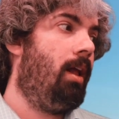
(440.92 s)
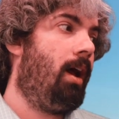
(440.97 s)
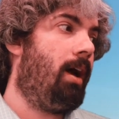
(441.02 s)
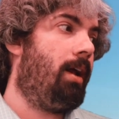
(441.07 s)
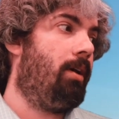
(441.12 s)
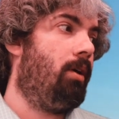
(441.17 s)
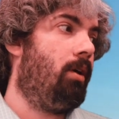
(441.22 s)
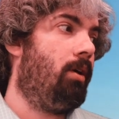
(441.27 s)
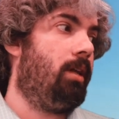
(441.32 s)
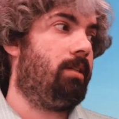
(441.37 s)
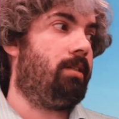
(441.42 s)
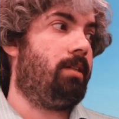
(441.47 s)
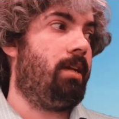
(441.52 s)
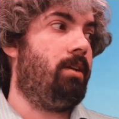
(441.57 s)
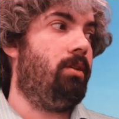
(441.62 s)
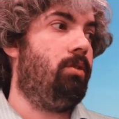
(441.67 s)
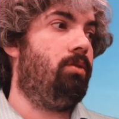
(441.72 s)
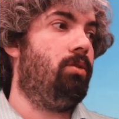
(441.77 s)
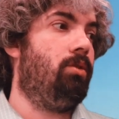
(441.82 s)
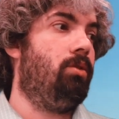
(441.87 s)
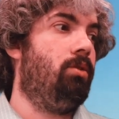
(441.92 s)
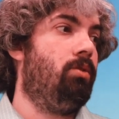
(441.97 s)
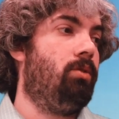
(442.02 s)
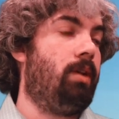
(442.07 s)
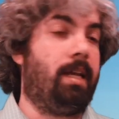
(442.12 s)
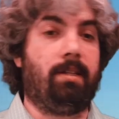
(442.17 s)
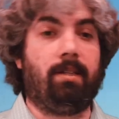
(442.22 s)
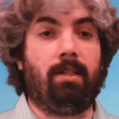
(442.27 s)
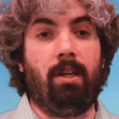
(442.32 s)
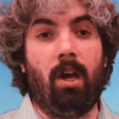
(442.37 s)
I don't know, let's say you do
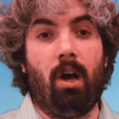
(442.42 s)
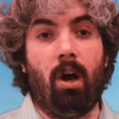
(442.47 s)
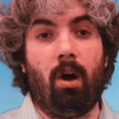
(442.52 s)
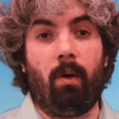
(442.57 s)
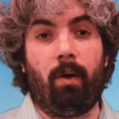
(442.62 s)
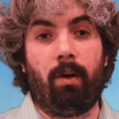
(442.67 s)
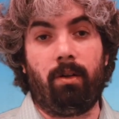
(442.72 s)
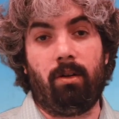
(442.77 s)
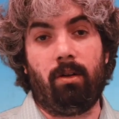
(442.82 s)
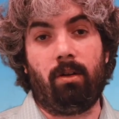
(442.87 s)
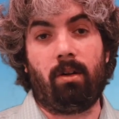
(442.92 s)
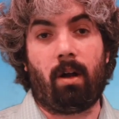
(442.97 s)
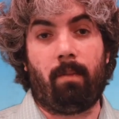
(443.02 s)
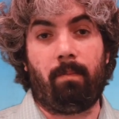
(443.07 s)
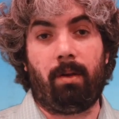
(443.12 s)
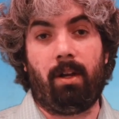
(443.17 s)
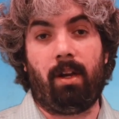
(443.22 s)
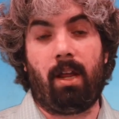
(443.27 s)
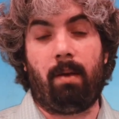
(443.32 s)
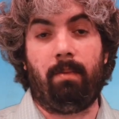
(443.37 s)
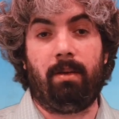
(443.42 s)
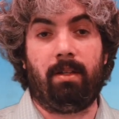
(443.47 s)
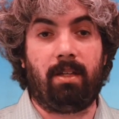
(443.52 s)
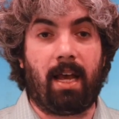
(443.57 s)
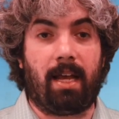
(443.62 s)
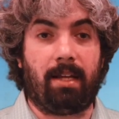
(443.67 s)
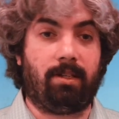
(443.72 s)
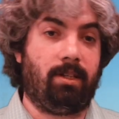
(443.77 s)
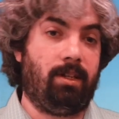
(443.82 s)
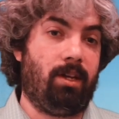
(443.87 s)
S E O and your company name is
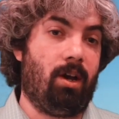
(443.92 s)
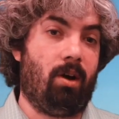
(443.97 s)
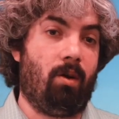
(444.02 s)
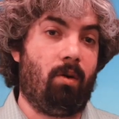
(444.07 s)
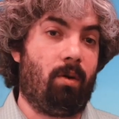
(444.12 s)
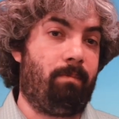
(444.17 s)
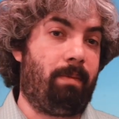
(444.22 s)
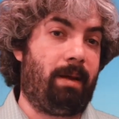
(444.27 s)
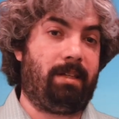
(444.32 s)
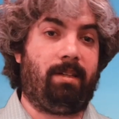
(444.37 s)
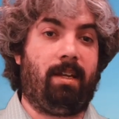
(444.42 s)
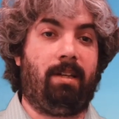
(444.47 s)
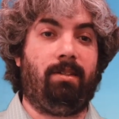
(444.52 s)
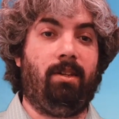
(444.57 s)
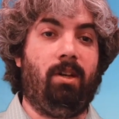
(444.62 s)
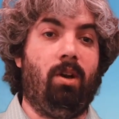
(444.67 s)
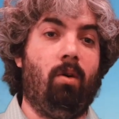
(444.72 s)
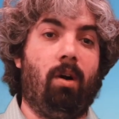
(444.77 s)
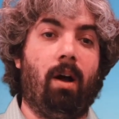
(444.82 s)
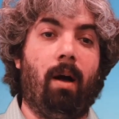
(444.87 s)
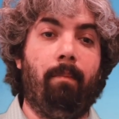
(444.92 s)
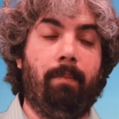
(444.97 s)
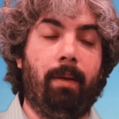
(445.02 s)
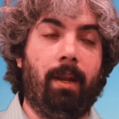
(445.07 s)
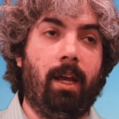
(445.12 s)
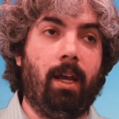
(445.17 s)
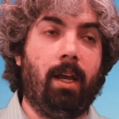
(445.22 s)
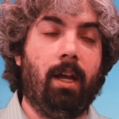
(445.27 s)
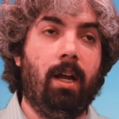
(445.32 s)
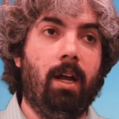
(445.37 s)
S E O or best S E O
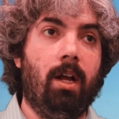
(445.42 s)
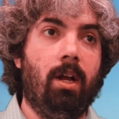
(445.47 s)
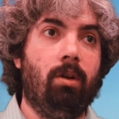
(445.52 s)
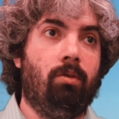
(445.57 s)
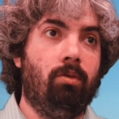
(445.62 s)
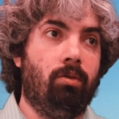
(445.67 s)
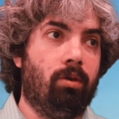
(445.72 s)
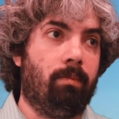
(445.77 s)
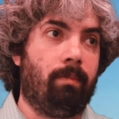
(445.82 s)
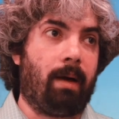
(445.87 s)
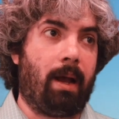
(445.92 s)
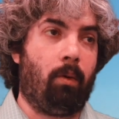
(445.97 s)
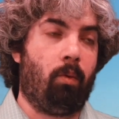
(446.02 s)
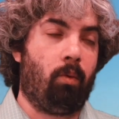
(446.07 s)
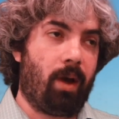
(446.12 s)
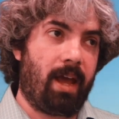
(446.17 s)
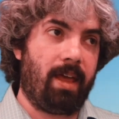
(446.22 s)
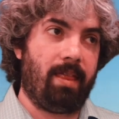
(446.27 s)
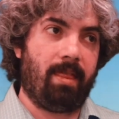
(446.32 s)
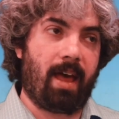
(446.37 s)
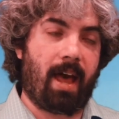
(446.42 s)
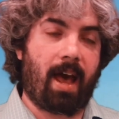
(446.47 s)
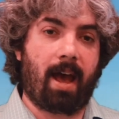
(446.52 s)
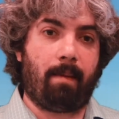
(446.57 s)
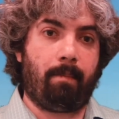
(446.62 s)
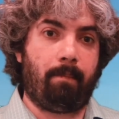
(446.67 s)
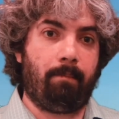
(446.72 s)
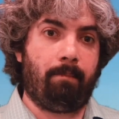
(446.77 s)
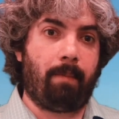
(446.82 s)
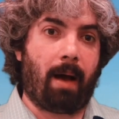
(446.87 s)
company, Google might weigh
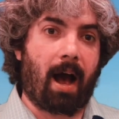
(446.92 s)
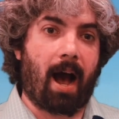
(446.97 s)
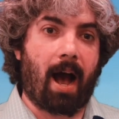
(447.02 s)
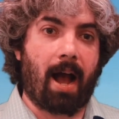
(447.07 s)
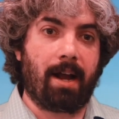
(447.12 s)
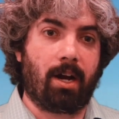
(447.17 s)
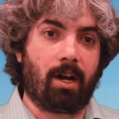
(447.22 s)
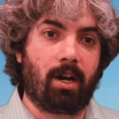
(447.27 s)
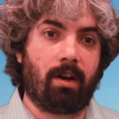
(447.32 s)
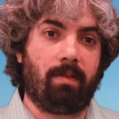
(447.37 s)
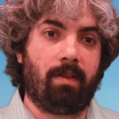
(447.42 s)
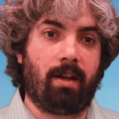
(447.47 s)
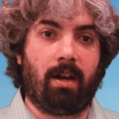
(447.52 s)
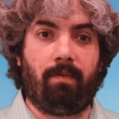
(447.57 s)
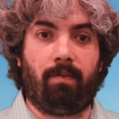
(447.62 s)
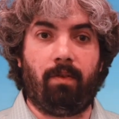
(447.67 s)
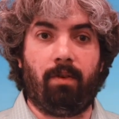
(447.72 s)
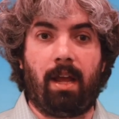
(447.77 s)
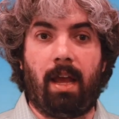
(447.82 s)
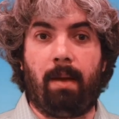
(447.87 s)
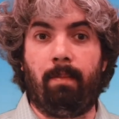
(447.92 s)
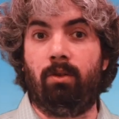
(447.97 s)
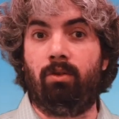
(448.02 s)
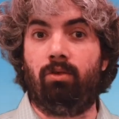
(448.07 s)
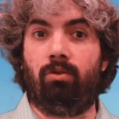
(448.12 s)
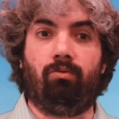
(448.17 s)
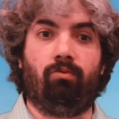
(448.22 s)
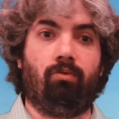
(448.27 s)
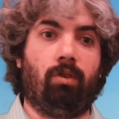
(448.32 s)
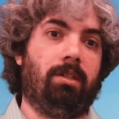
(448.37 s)
that higher than if your name is
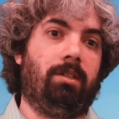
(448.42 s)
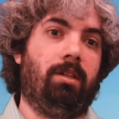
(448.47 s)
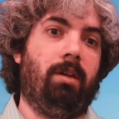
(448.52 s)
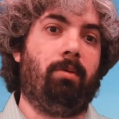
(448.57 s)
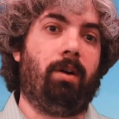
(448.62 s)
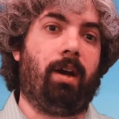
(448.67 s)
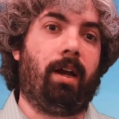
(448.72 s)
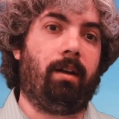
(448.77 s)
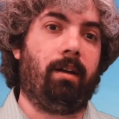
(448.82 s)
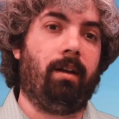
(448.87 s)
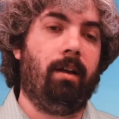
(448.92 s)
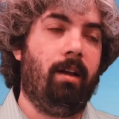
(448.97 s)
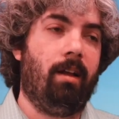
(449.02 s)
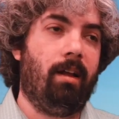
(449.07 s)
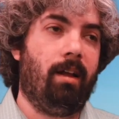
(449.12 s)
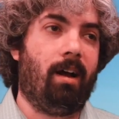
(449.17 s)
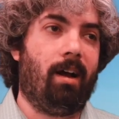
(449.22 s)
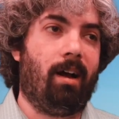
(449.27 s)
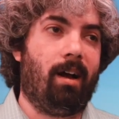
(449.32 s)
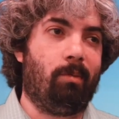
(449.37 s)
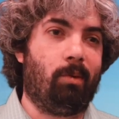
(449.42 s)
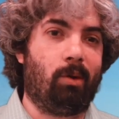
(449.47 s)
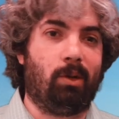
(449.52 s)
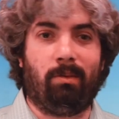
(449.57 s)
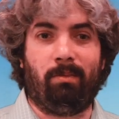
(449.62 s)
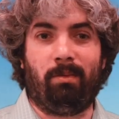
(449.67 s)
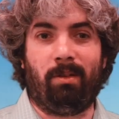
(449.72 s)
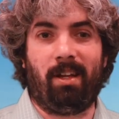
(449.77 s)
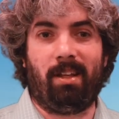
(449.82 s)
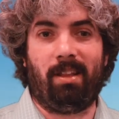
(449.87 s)
Rusty Brick um, or
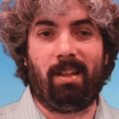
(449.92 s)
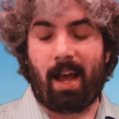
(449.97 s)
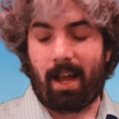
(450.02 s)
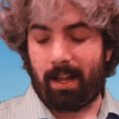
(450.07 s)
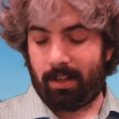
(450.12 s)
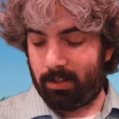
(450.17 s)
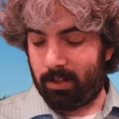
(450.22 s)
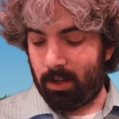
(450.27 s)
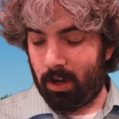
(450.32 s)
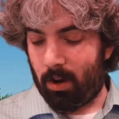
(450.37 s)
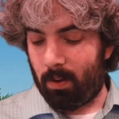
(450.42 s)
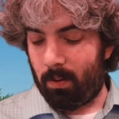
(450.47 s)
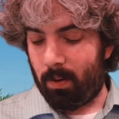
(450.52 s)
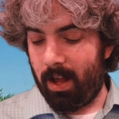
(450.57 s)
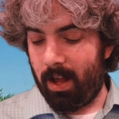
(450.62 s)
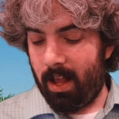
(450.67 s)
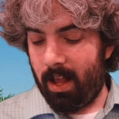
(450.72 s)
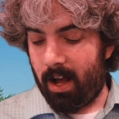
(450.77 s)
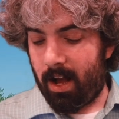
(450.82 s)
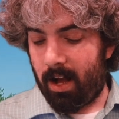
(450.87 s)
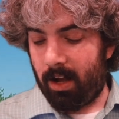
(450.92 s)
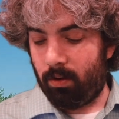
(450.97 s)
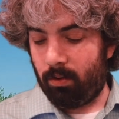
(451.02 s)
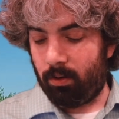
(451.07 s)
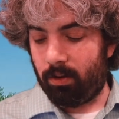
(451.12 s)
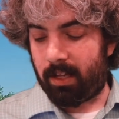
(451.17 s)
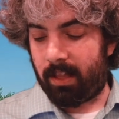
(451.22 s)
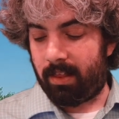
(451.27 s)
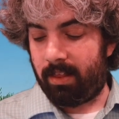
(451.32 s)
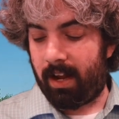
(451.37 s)
something like that. So uh,
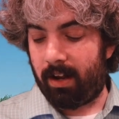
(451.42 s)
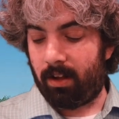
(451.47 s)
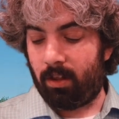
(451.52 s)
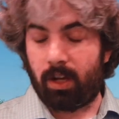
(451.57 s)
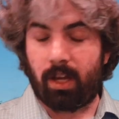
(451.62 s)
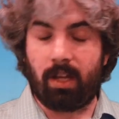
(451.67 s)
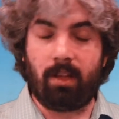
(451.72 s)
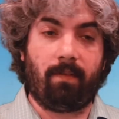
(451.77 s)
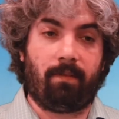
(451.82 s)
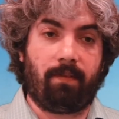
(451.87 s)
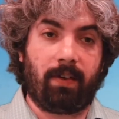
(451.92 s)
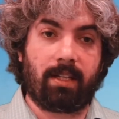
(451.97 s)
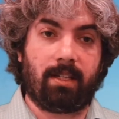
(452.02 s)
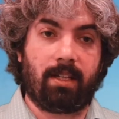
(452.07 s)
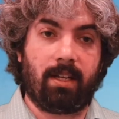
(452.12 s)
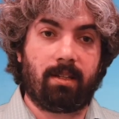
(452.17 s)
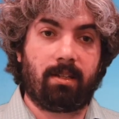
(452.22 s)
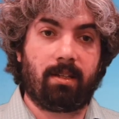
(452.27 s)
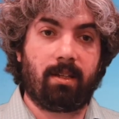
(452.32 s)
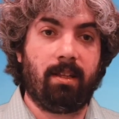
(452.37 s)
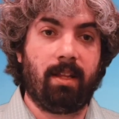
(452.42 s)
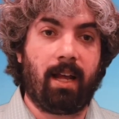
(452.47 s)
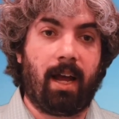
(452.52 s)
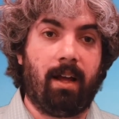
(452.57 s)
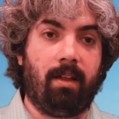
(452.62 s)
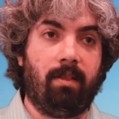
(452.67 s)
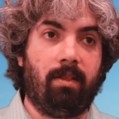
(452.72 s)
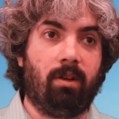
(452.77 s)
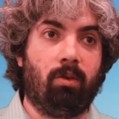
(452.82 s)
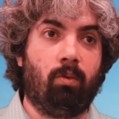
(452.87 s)
Google said they are looking to fix this,
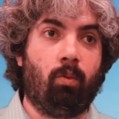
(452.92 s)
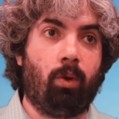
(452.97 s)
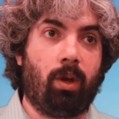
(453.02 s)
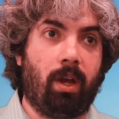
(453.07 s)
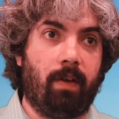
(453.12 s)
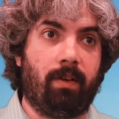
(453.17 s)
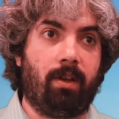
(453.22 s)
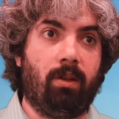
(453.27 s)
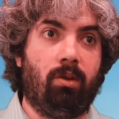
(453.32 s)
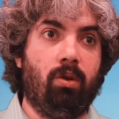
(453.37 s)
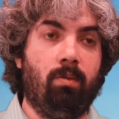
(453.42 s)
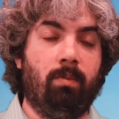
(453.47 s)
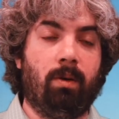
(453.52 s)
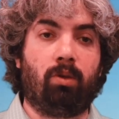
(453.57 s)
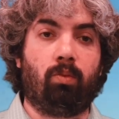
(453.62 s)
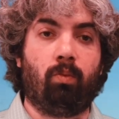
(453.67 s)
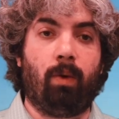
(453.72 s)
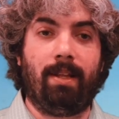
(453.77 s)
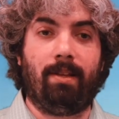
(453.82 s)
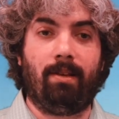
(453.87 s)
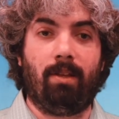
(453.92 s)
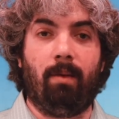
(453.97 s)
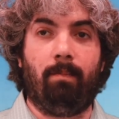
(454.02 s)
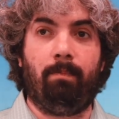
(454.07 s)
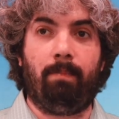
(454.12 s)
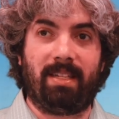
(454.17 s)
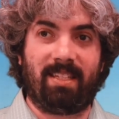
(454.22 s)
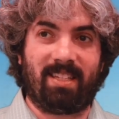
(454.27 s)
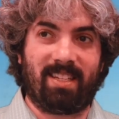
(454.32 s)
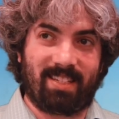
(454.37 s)
that they're giving too much weight to the
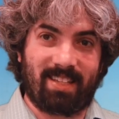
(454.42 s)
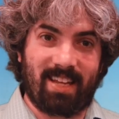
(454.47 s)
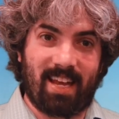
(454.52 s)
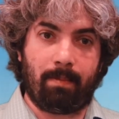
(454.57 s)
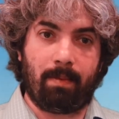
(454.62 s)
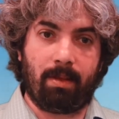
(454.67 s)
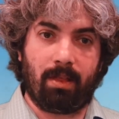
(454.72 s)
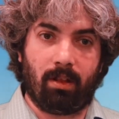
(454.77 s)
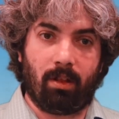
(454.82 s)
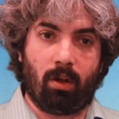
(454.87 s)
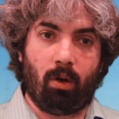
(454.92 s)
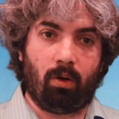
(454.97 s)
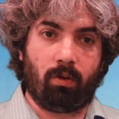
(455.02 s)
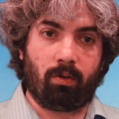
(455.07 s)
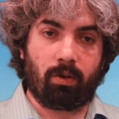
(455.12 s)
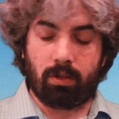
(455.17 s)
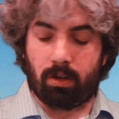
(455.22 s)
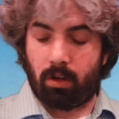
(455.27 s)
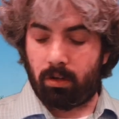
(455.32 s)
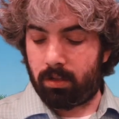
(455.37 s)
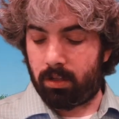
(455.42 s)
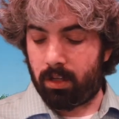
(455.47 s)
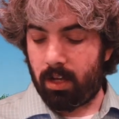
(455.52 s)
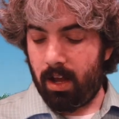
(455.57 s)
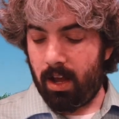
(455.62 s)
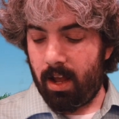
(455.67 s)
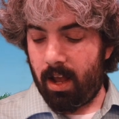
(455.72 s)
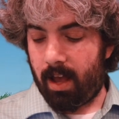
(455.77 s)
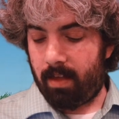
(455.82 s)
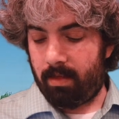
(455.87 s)
business name in the local results,
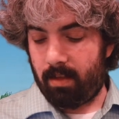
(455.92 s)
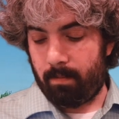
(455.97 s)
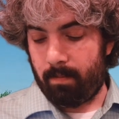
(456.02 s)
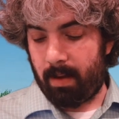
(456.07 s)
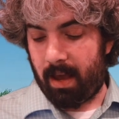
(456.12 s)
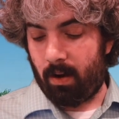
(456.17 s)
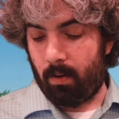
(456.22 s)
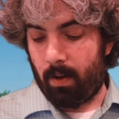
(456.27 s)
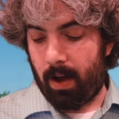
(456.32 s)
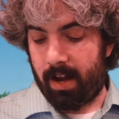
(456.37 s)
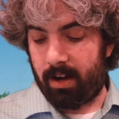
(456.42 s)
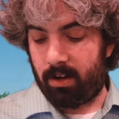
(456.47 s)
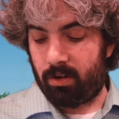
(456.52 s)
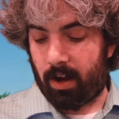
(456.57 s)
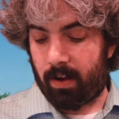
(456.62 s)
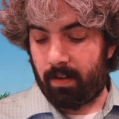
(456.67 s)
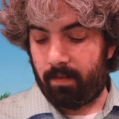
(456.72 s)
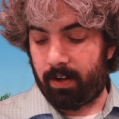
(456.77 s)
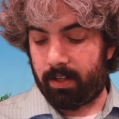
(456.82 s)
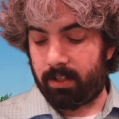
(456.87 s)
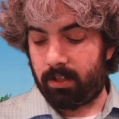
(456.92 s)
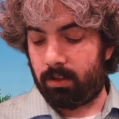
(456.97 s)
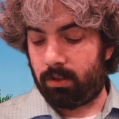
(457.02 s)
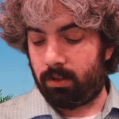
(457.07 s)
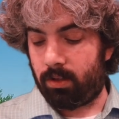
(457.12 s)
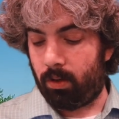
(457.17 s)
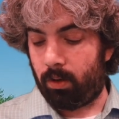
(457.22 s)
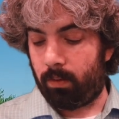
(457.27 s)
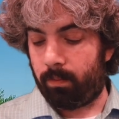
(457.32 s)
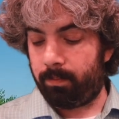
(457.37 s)
and they may go ahead and try to fix this
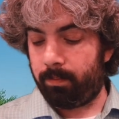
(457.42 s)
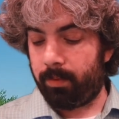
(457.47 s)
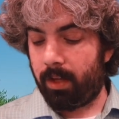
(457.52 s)
soon.